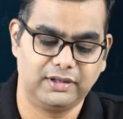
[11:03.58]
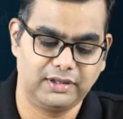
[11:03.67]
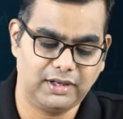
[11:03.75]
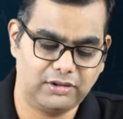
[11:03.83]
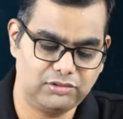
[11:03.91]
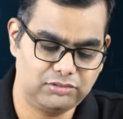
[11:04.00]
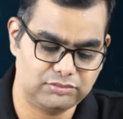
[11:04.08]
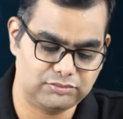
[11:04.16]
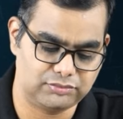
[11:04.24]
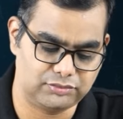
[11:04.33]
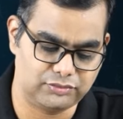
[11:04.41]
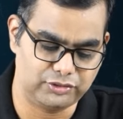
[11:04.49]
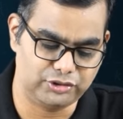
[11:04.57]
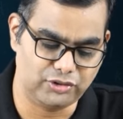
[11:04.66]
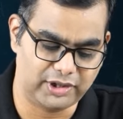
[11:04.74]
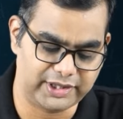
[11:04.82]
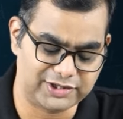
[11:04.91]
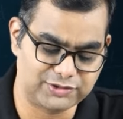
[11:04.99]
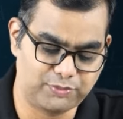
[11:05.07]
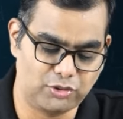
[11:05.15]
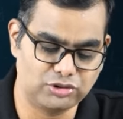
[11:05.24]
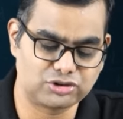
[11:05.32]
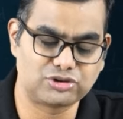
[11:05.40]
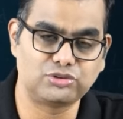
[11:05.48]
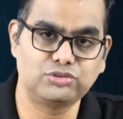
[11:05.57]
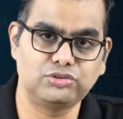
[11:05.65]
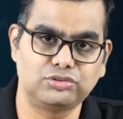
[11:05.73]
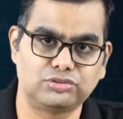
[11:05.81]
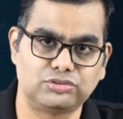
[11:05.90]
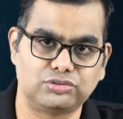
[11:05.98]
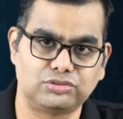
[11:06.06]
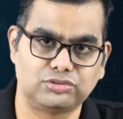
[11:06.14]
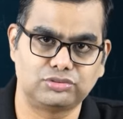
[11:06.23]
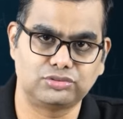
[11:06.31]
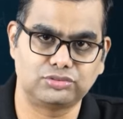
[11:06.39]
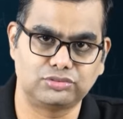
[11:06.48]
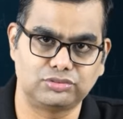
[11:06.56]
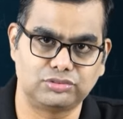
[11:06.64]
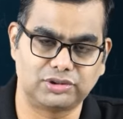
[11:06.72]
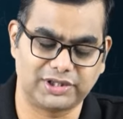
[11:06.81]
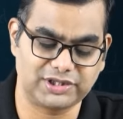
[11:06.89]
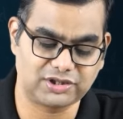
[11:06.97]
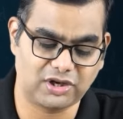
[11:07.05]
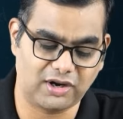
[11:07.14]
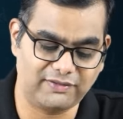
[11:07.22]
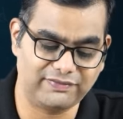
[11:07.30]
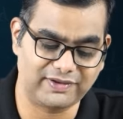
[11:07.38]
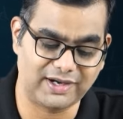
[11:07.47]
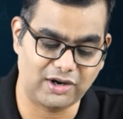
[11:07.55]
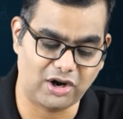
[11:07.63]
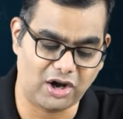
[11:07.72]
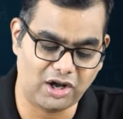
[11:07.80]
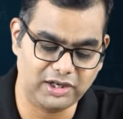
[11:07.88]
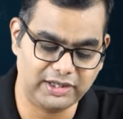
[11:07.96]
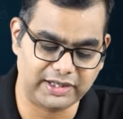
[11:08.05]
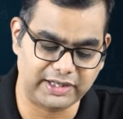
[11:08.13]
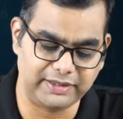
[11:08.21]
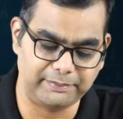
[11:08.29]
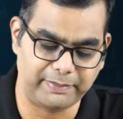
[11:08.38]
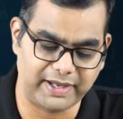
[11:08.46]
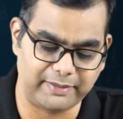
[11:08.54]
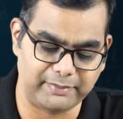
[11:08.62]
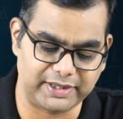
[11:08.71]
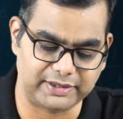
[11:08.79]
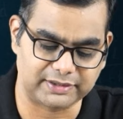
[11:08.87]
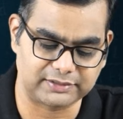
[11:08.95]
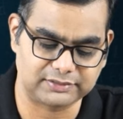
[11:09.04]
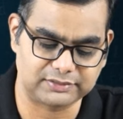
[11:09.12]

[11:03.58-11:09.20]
Now, you are exposed to risk of non-repayment.